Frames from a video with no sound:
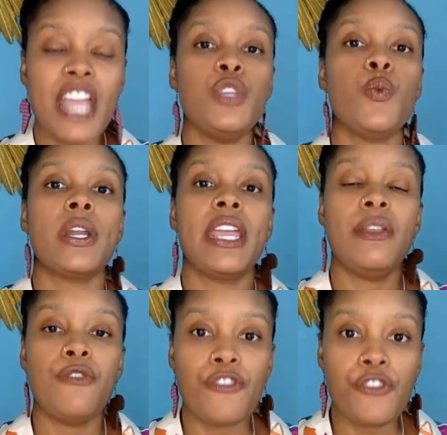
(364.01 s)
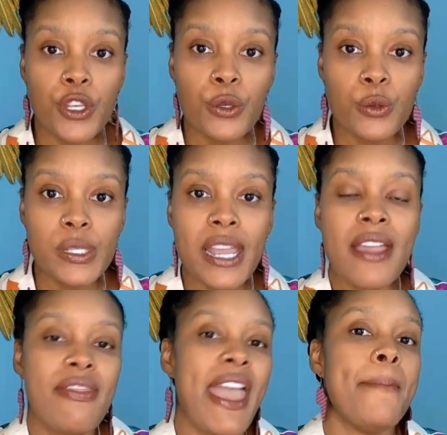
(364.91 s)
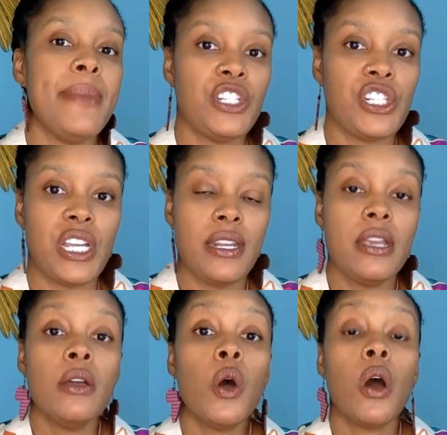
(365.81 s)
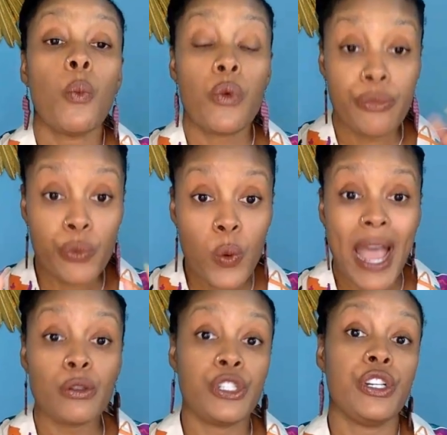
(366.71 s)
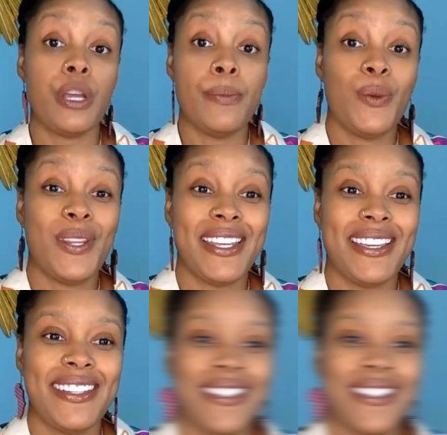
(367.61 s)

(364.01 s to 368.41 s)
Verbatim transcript: And you want to infuse that mission throughout your community.